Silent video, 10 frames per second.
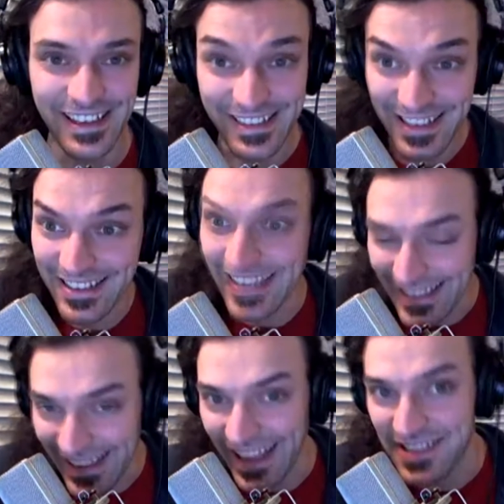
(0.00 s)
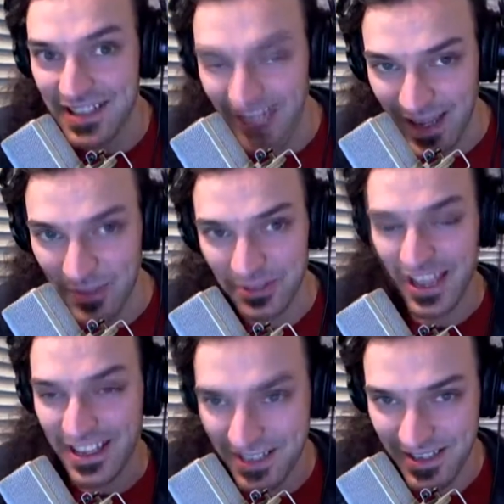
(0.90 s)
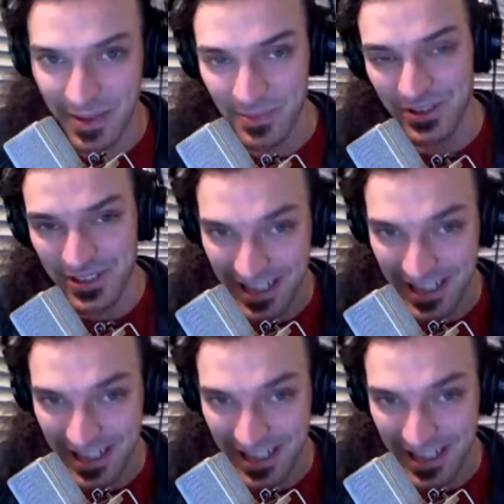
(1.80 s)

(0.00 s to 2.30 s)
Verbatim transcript: That, again, has the labels, has the numbers,